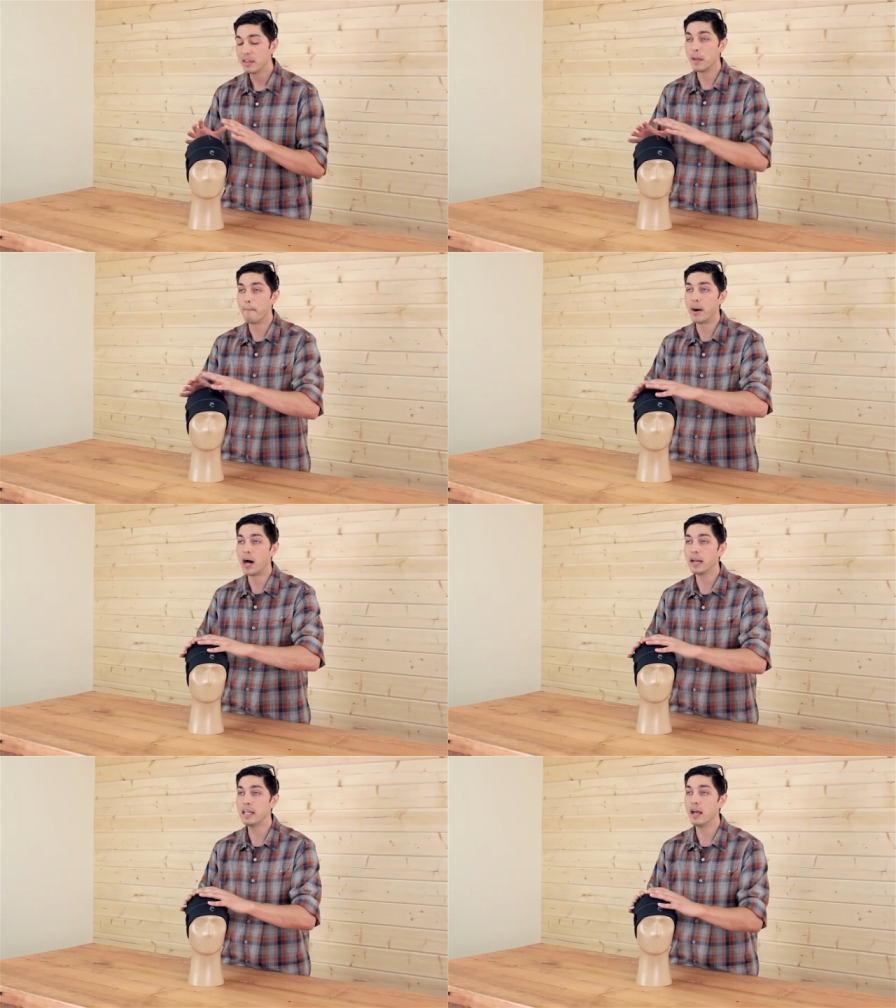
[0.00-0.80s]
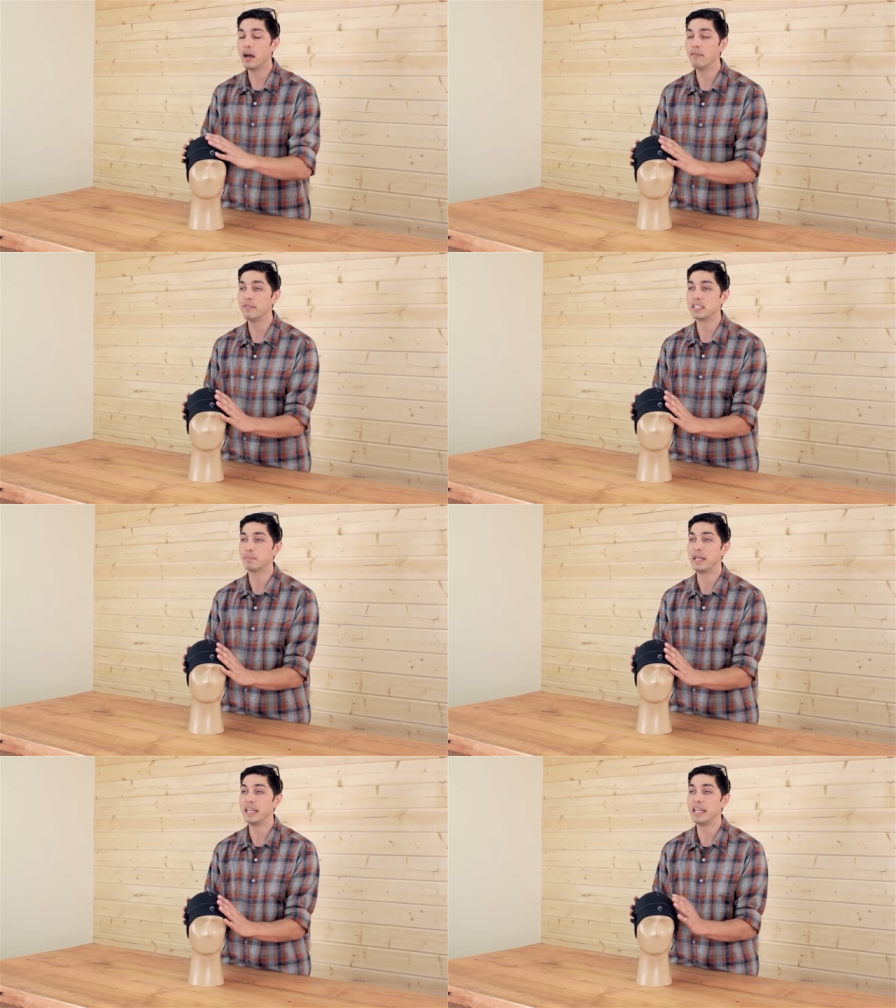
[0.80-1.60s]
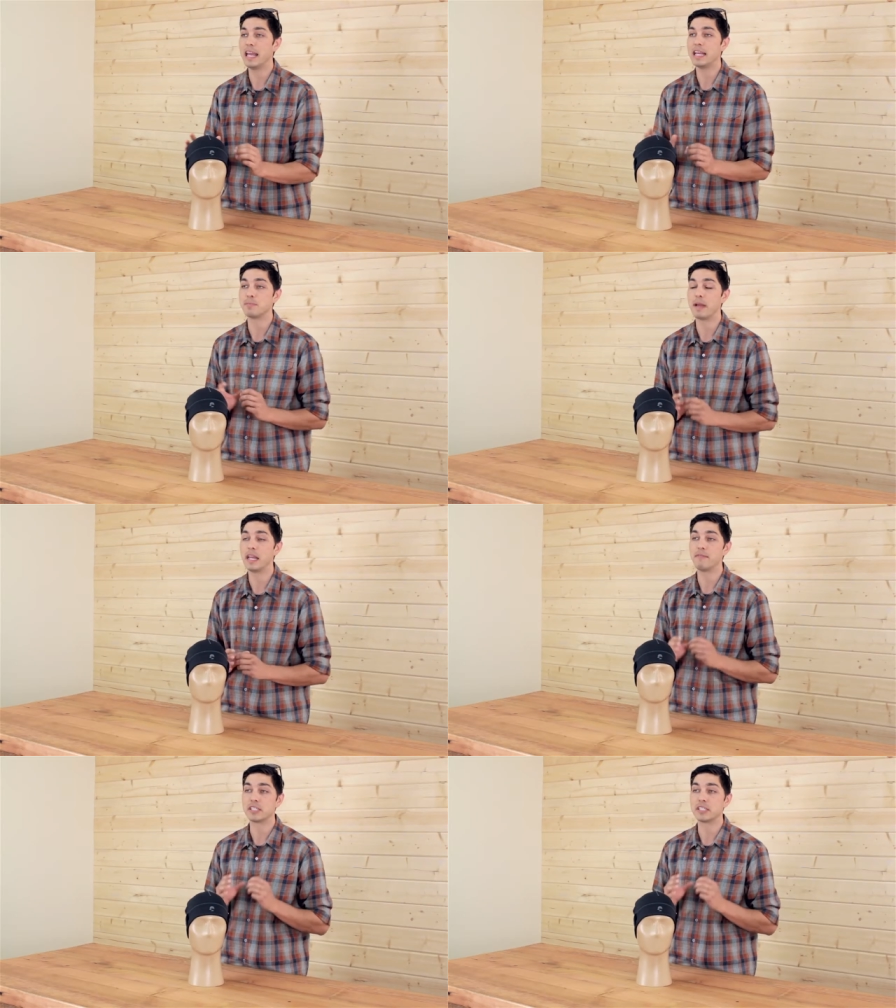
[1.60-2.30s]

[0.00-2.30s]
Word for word: The body of this beanie is made of a